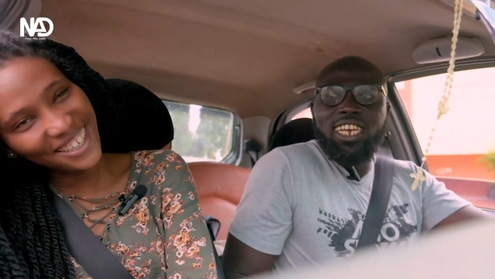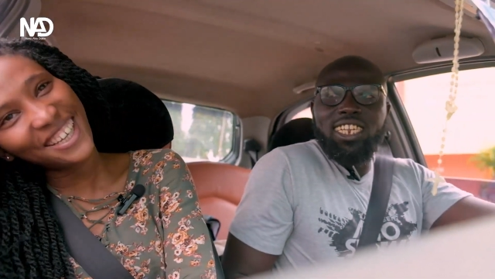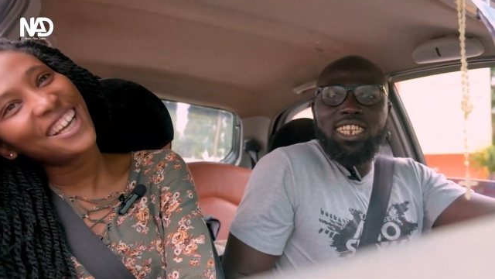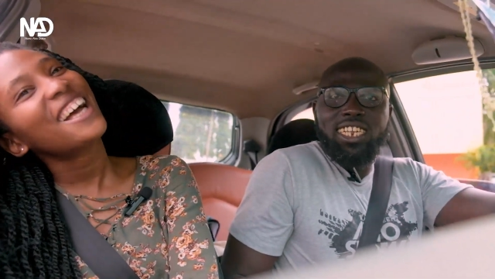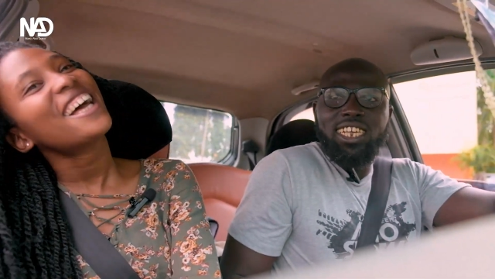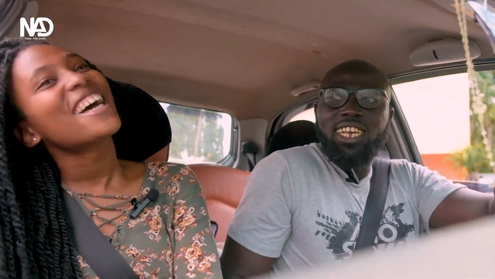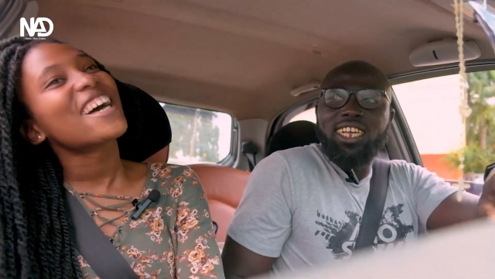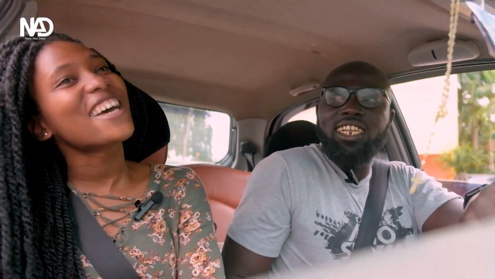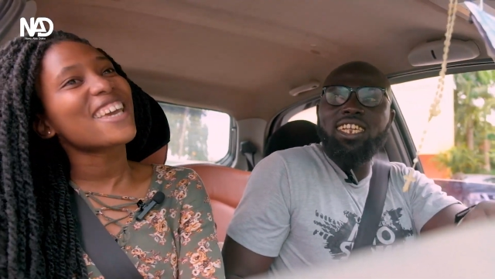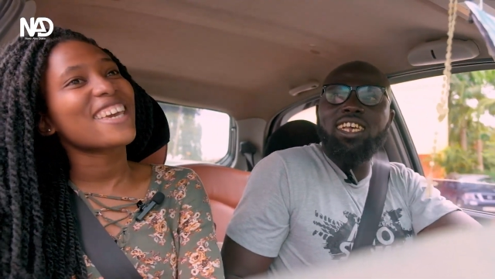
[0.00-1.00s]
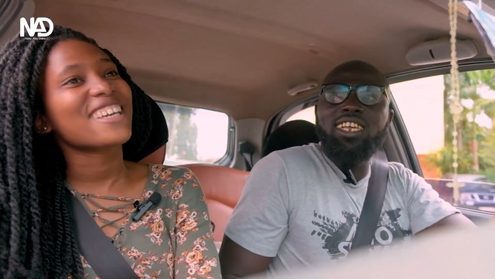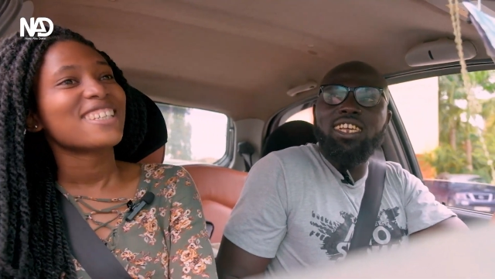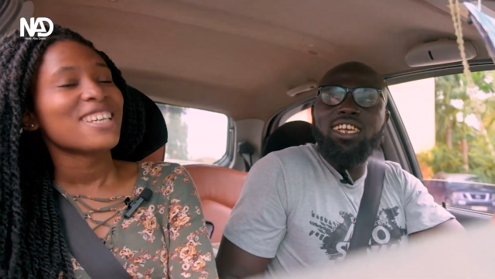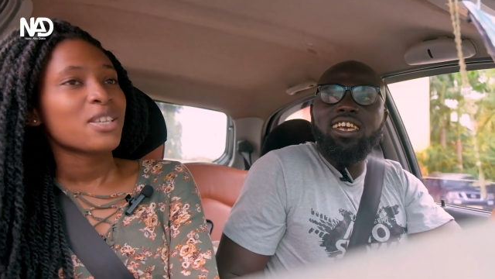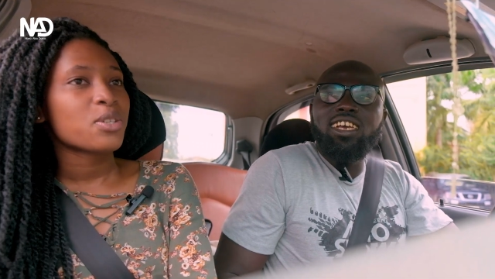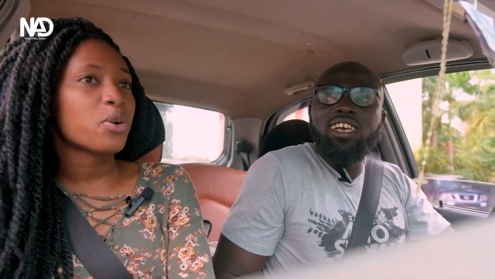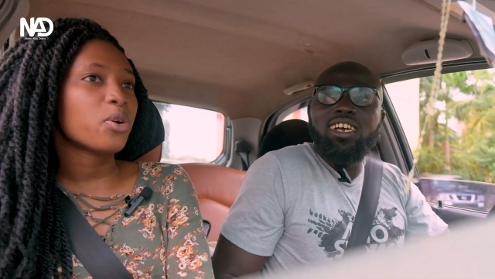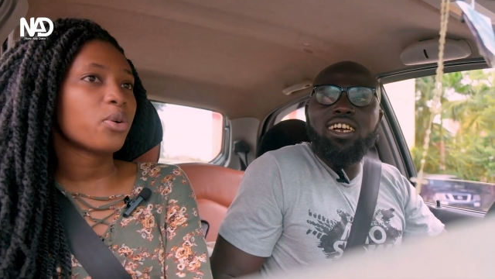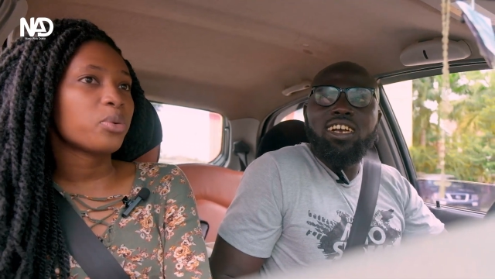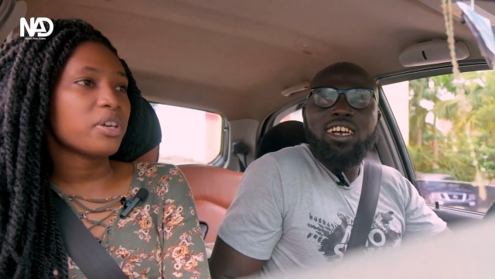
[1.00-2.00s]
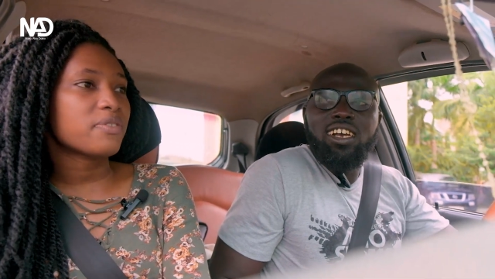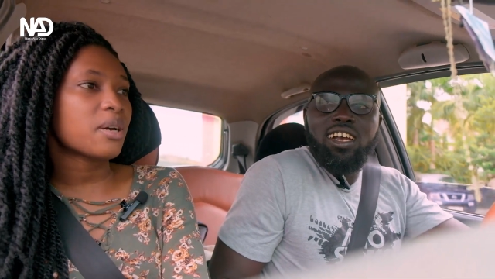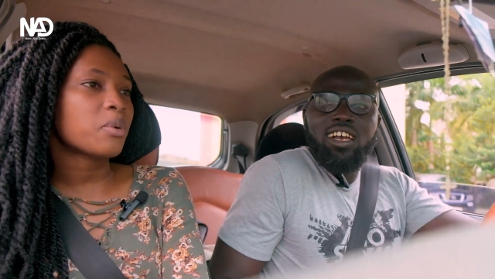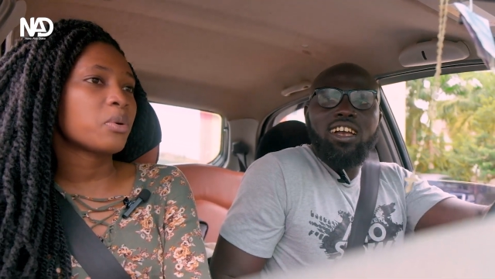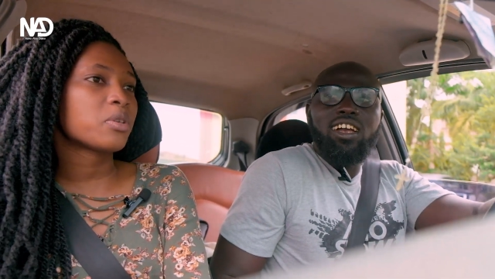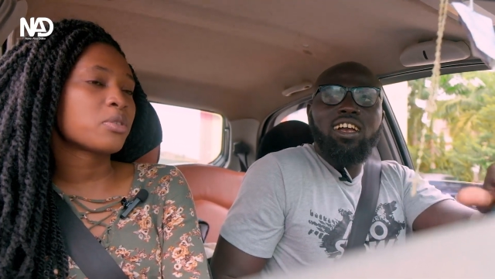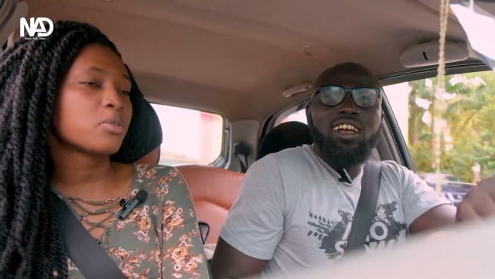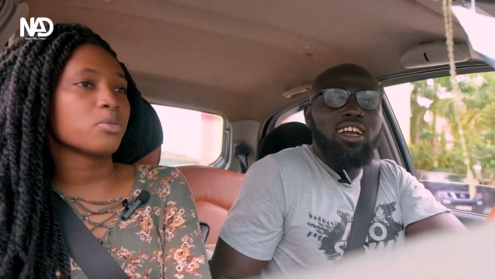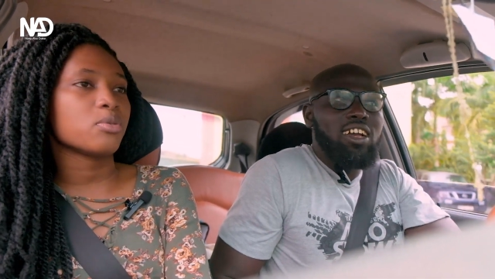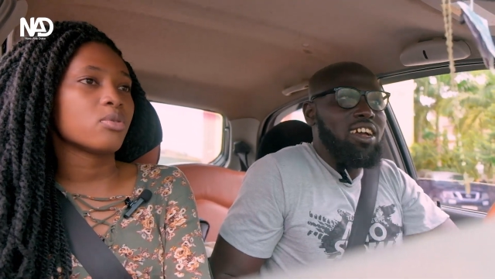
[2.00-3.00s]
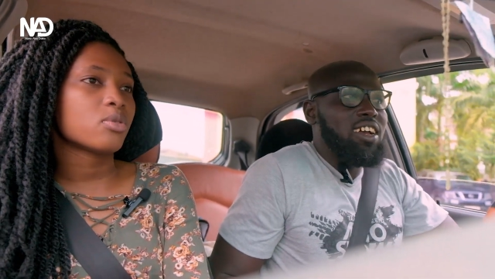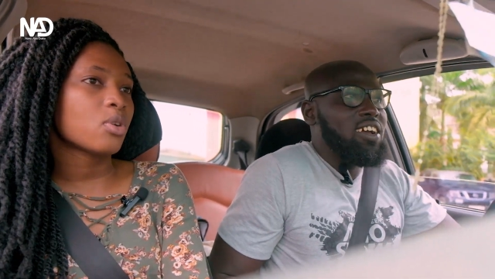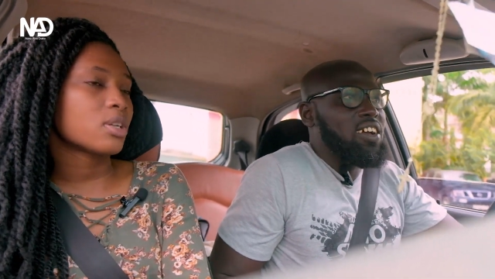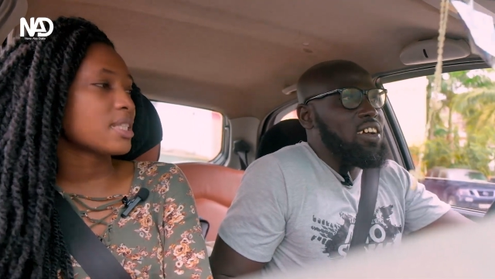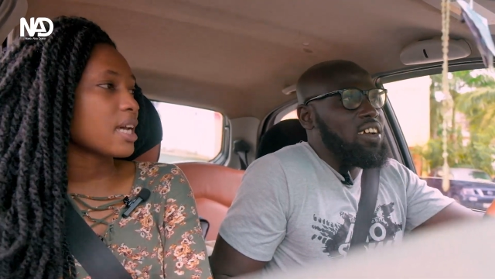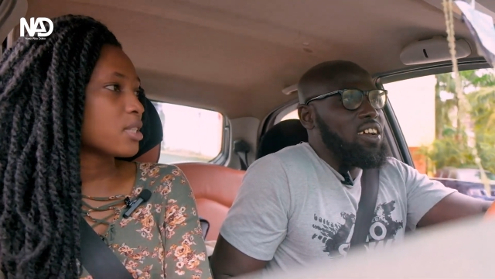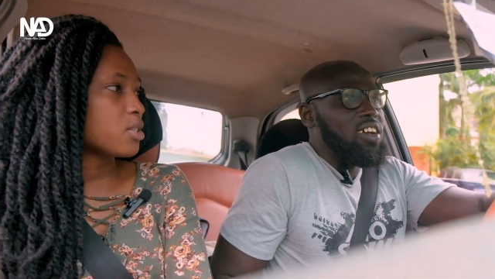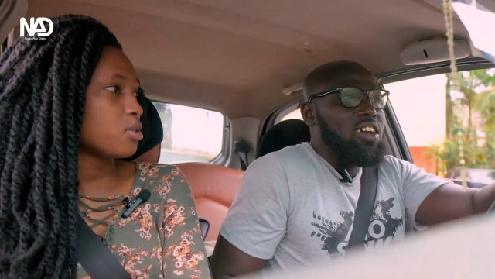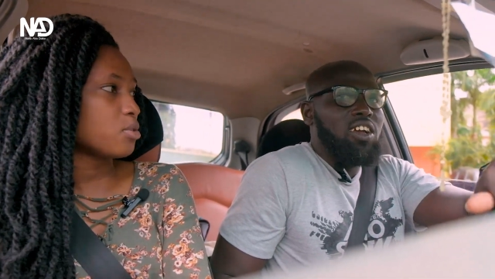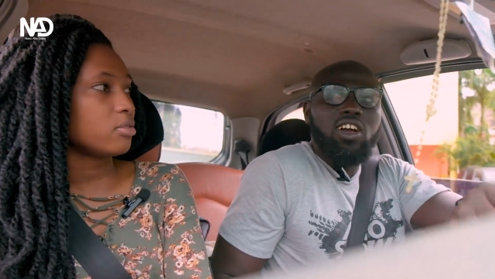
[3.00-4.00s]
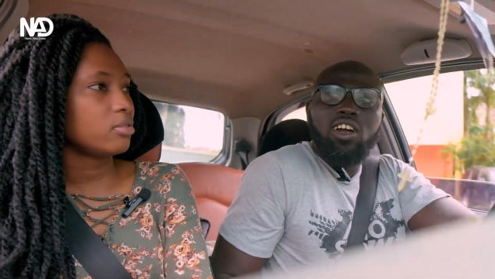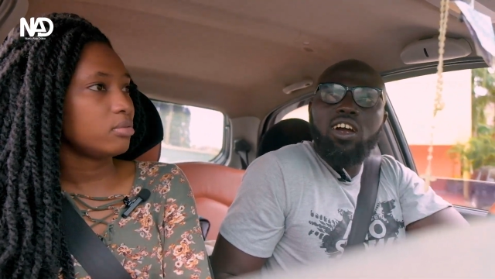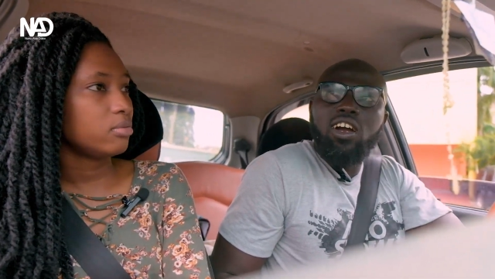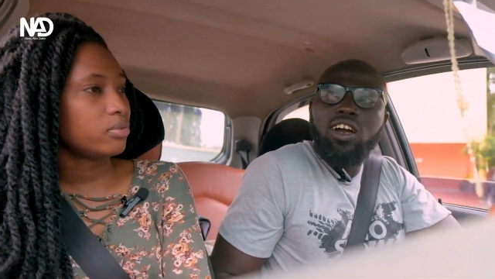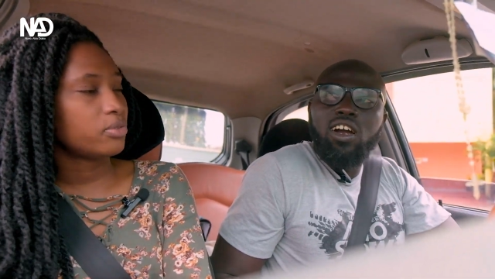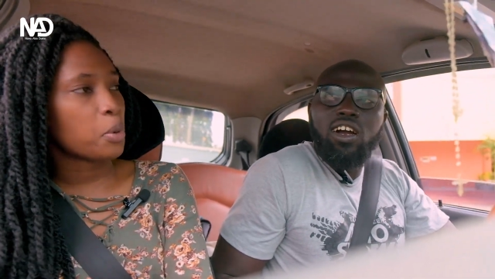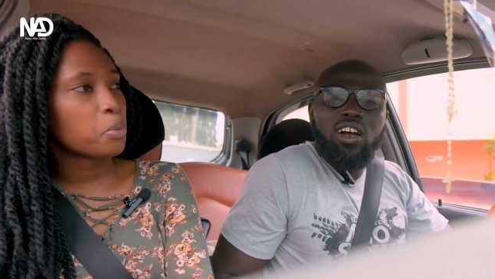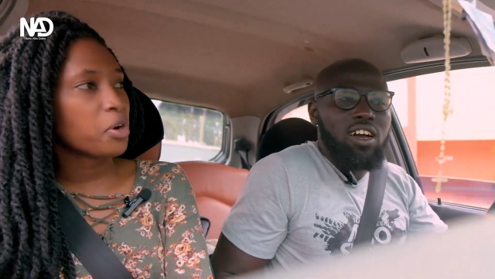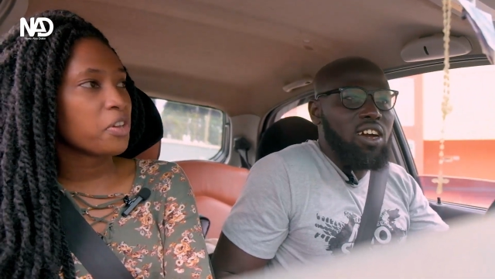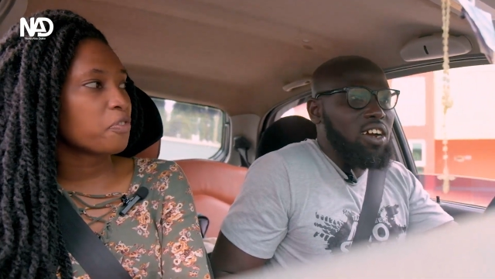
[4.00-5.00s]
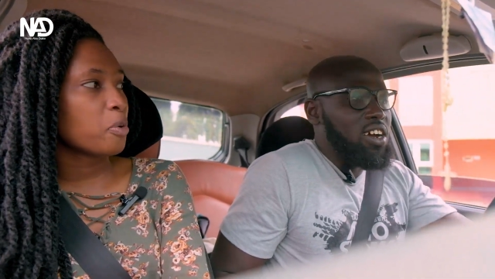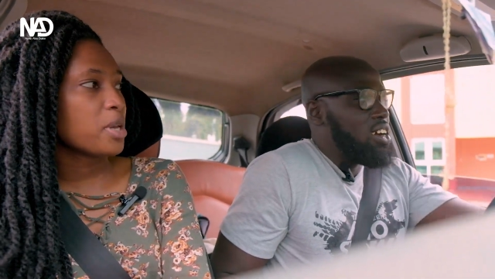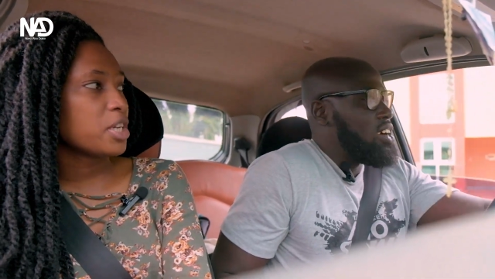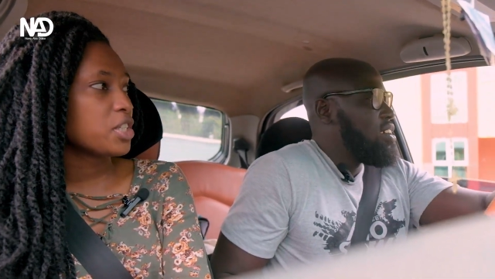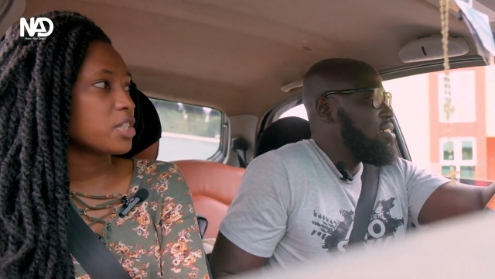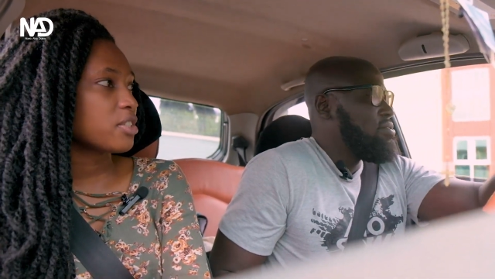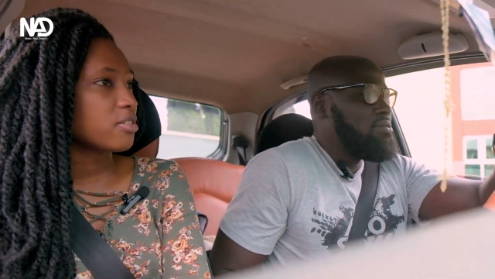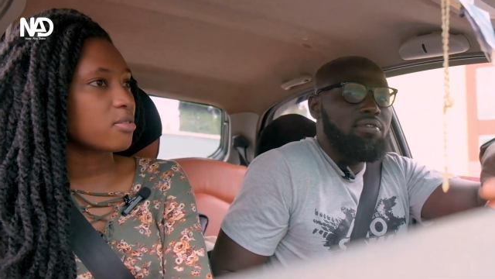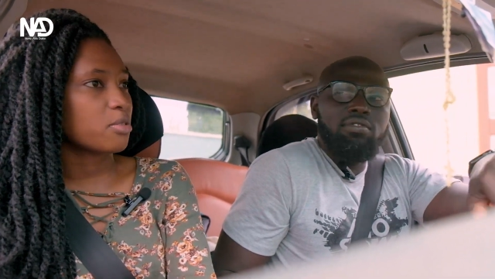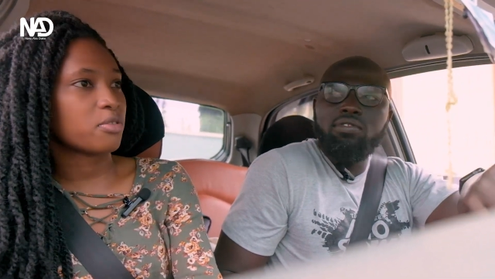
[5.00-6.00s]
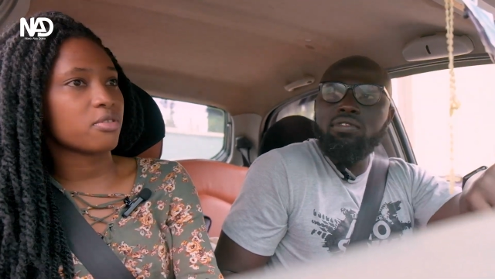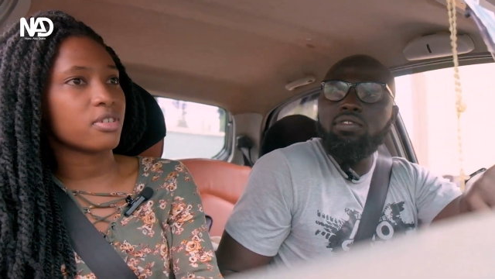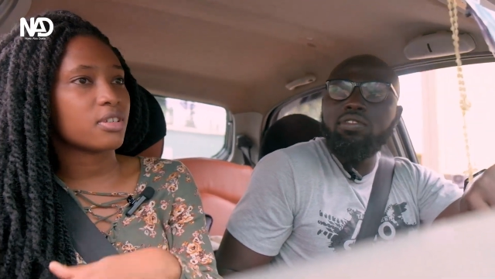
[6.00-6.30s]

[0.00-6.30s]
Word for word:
Speaker 1: yes,
Speaker 2: yes. Okay.
Speaker 1: So if someone wants to contact you for more information on